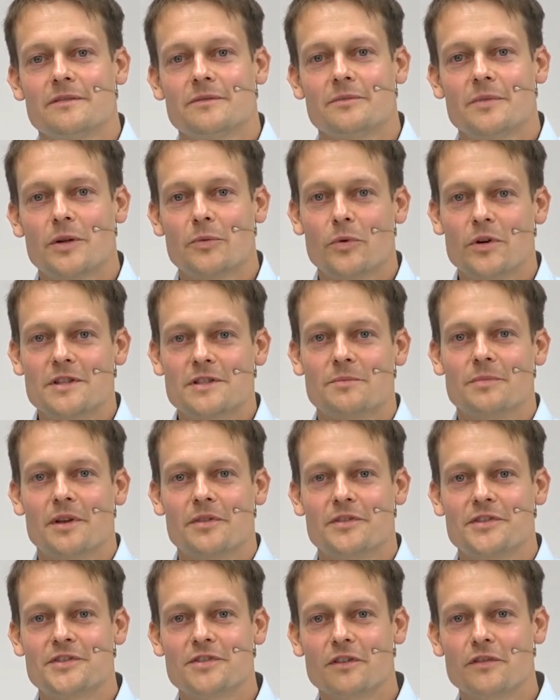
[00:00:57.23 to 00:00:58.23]
But what is
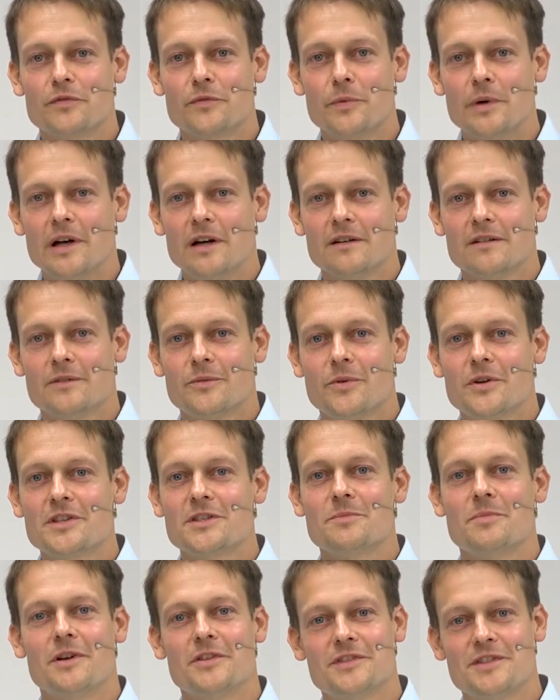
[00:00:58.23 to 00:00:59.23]
about the software? What
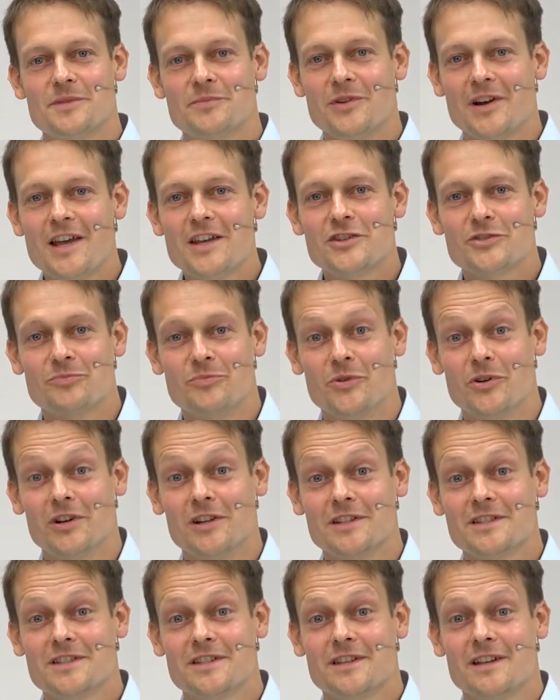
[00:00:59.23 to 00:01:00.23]
is about simulation
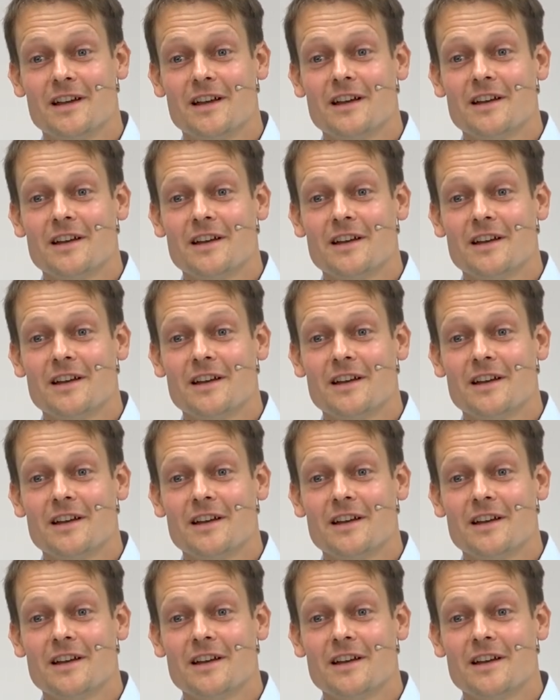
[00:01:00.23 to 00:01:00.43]
models?